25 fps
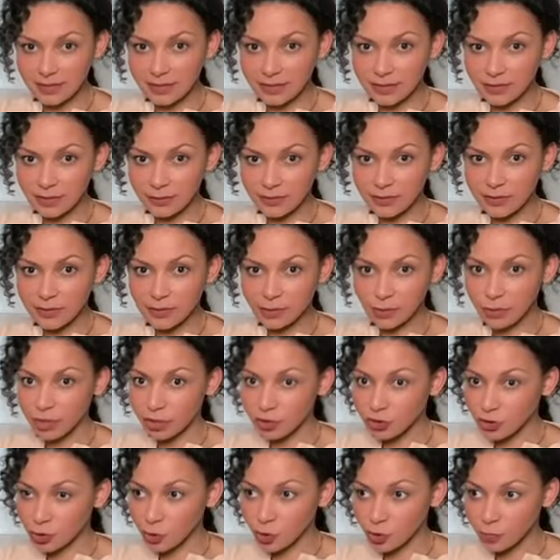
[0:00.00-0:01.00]
scene of
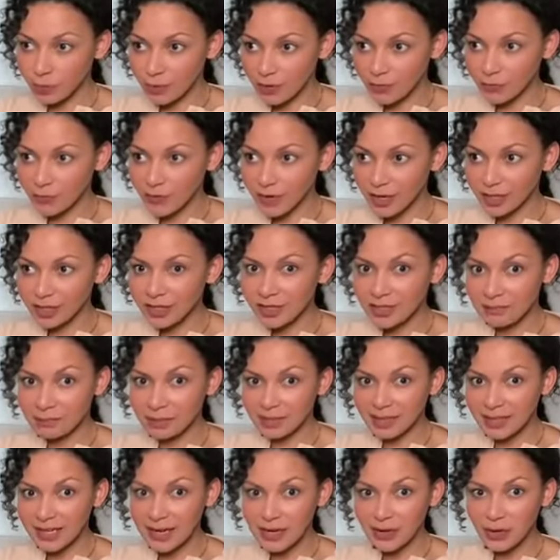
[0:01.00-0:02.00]
slaughter, Jock MacPherson
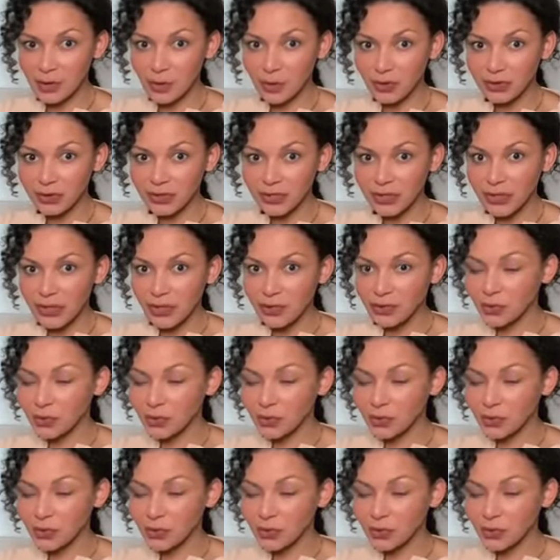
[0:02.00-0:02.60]
playing on,